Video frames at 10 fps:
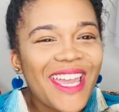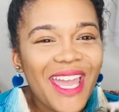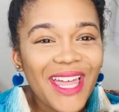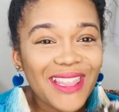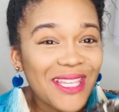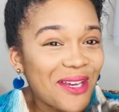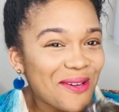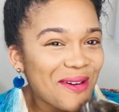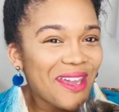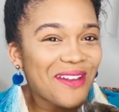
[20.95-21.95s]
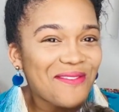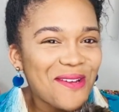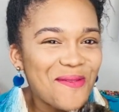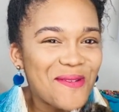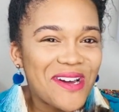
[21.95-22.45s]
Hello
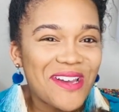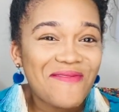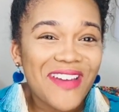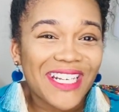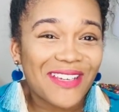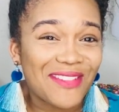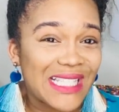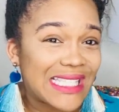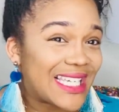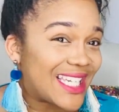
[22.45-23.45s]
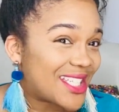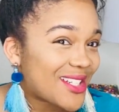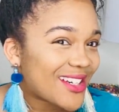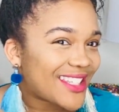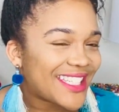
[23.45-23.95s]
everyone, my name is Key
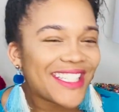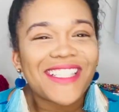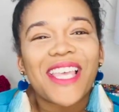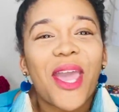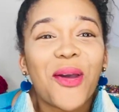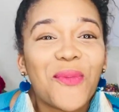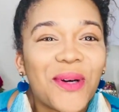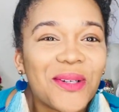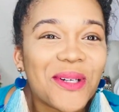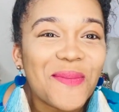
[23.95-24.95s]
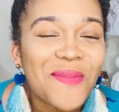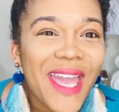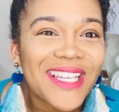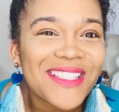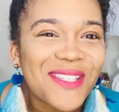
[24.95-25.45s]
Darlise and welcome
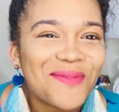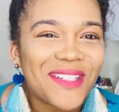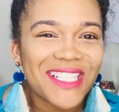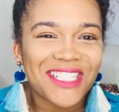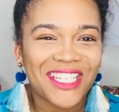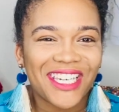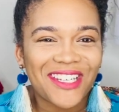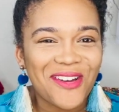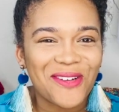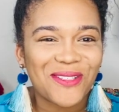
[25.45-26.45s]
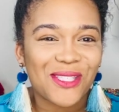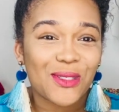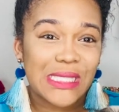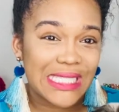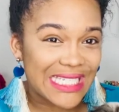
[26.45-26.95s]
back to my channel.
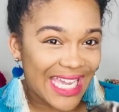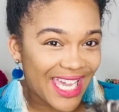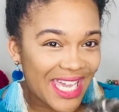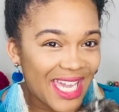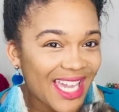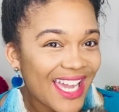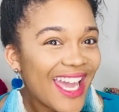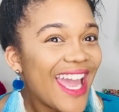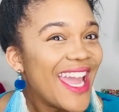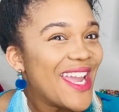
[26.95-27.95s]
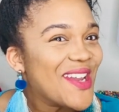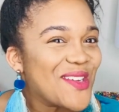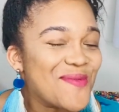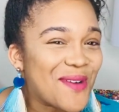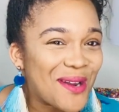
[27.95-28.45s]
So today,
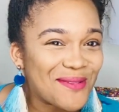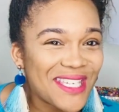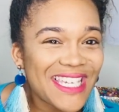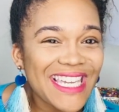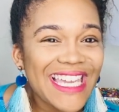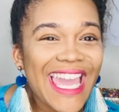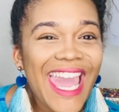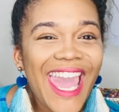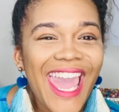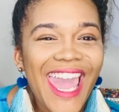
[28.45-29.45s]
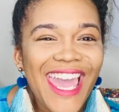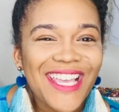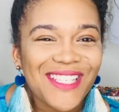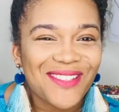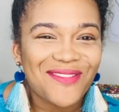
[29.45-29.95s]
you probably can
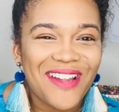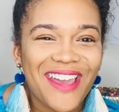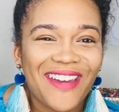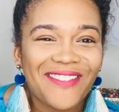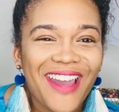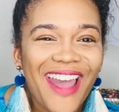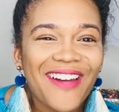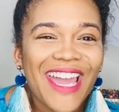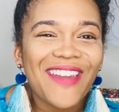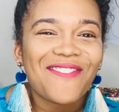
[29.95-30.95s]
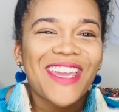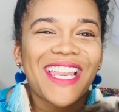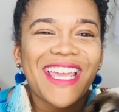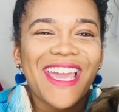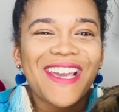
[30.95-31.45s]
guess what my
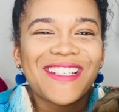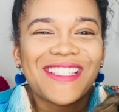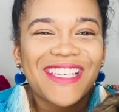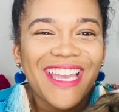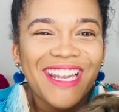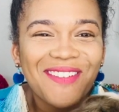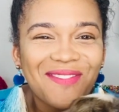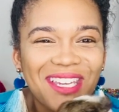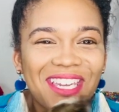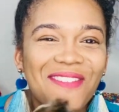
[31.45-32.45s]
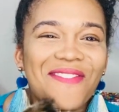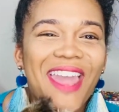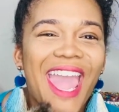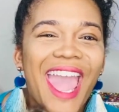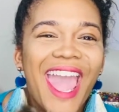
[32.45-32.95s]
video is gonna be
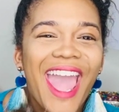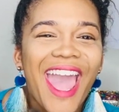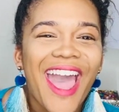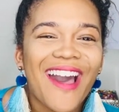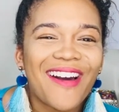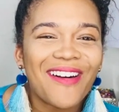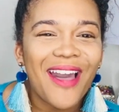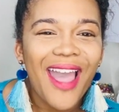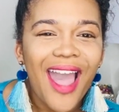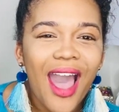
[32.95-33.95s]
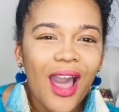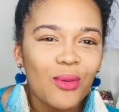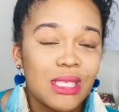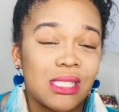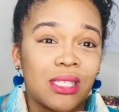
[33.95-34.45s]
about. I
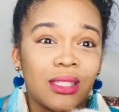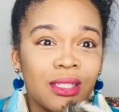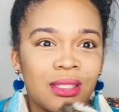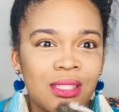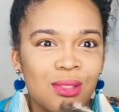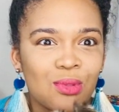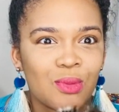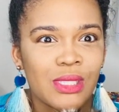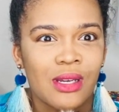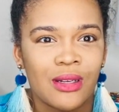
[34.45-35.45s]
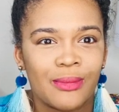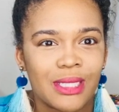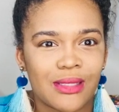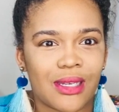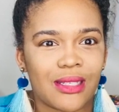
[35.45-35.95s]
always get like this when we talk
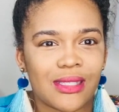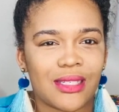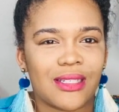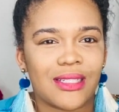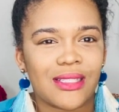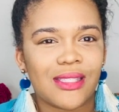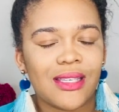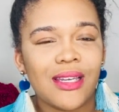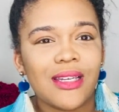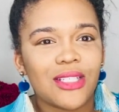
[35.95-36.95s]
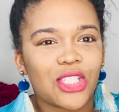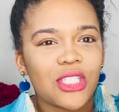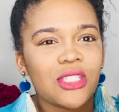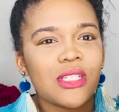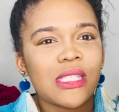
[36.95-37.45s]
about Stassi because
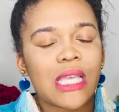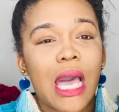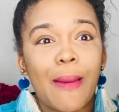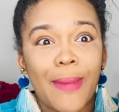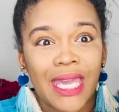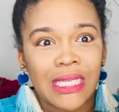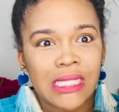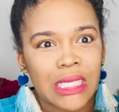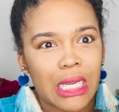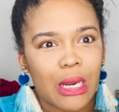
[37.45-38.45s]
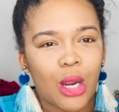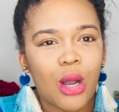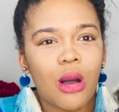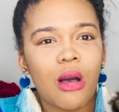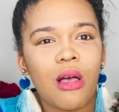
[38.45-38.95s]
she's just amazing,
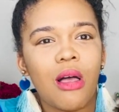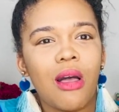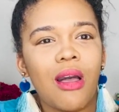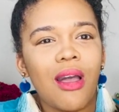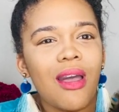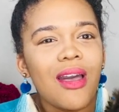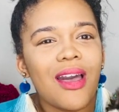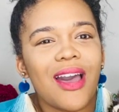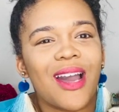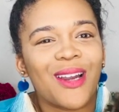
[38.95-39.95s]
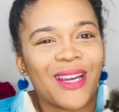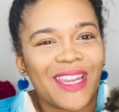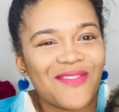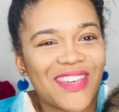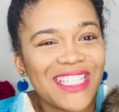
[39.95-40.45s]
girl. All
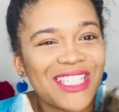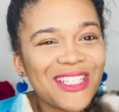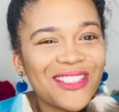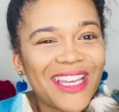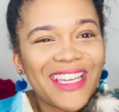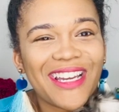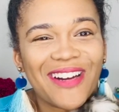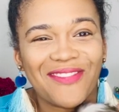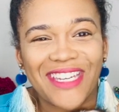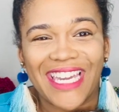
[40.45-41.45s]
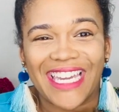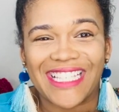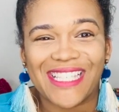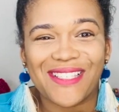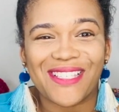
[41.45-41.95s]
right, make sure you like, comment,
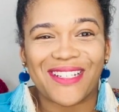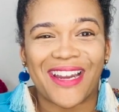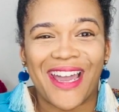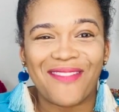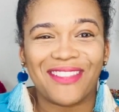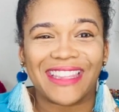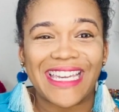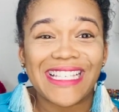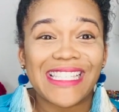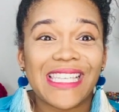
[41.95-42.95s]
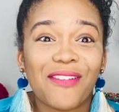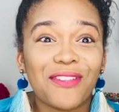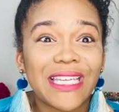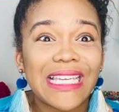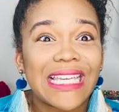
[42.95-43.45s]
and subscribe. Let's
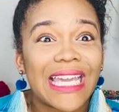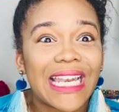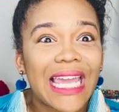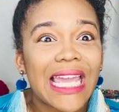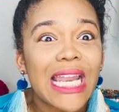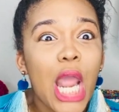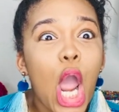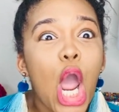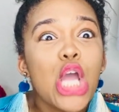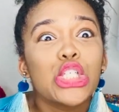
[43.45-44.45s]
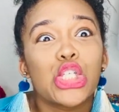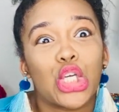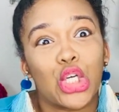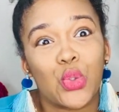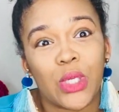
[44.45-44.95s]
definitely get
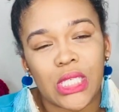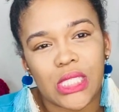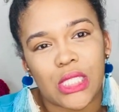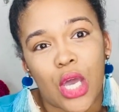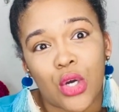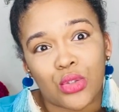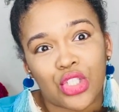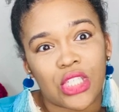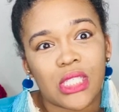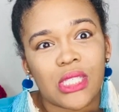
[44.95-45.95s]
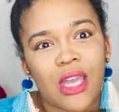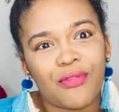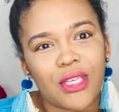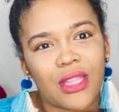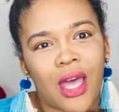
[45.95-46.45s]
into it. So she's
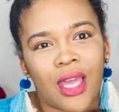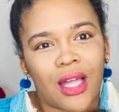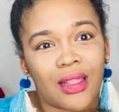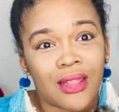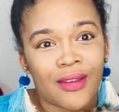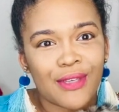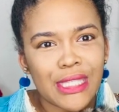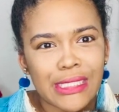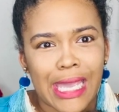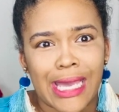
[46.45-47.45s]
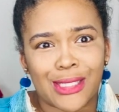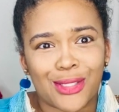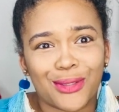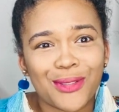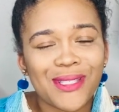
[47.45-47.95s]
definitely like loving the
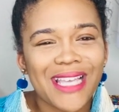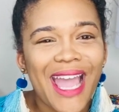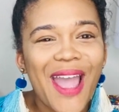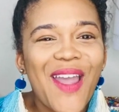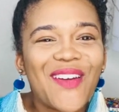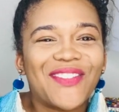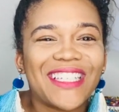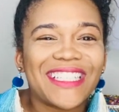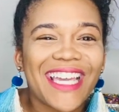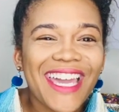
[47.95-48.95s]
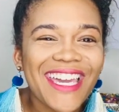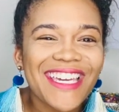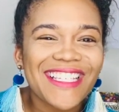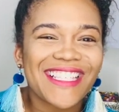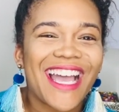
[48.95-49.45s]
tassels. But
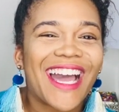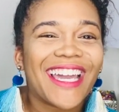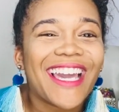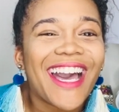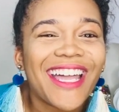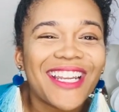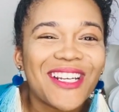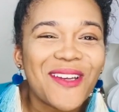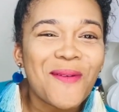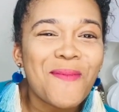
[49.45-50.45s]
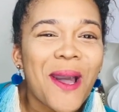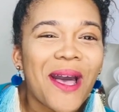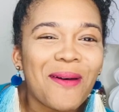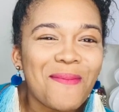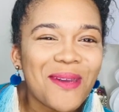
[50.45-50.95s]
yes, I got a new
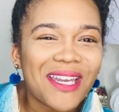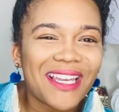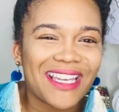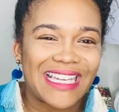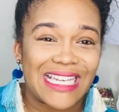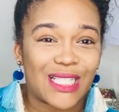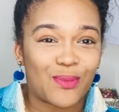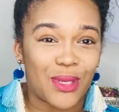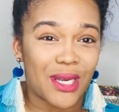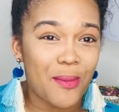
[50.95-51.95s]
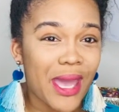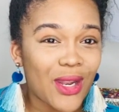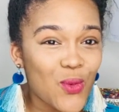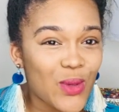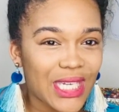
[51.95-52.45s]
puppy. It's been about
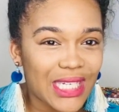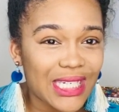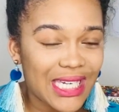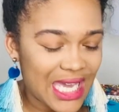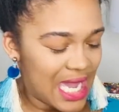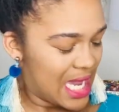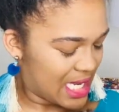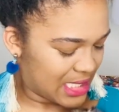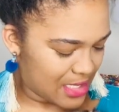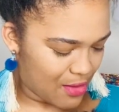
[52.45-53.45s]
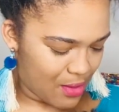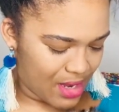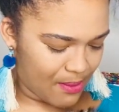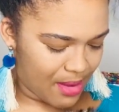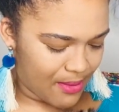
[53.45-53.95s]
a week. Isn't that
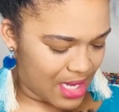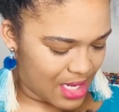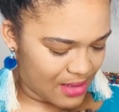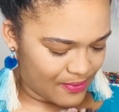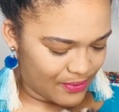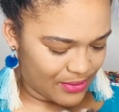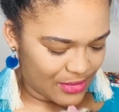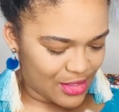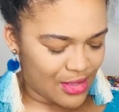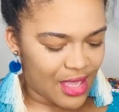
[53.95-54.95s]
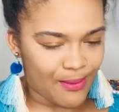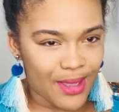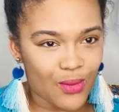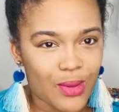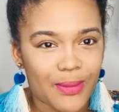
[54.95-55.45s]
right, Mama? You love
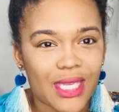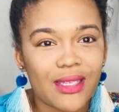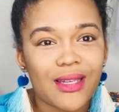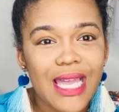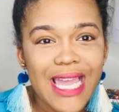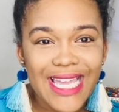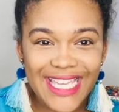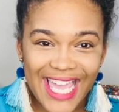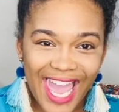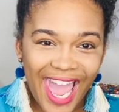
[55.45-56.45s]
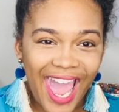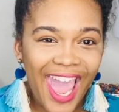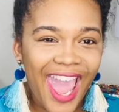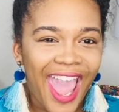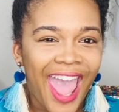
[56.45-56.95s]
me with me?
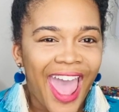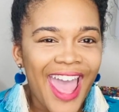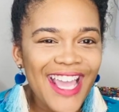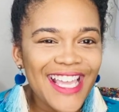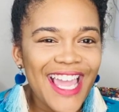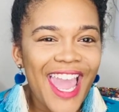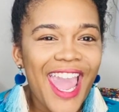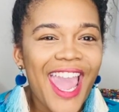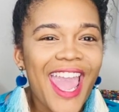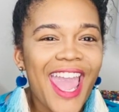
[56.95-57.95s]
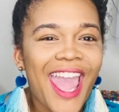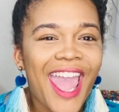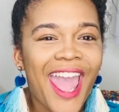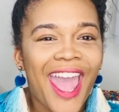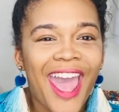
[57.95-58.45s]
Yeah,
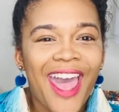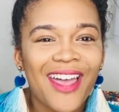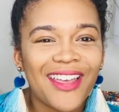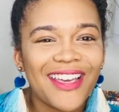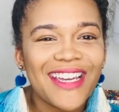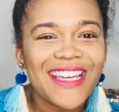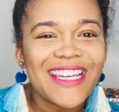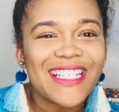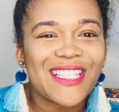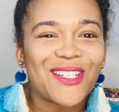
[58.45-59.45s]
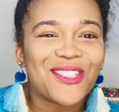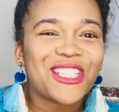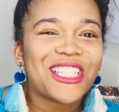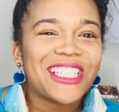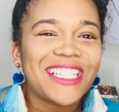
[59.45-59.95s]
yeah. So
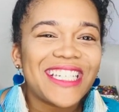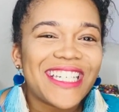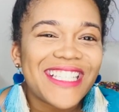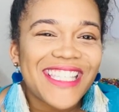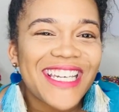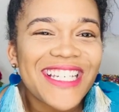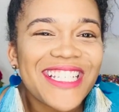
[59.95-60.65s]
she is a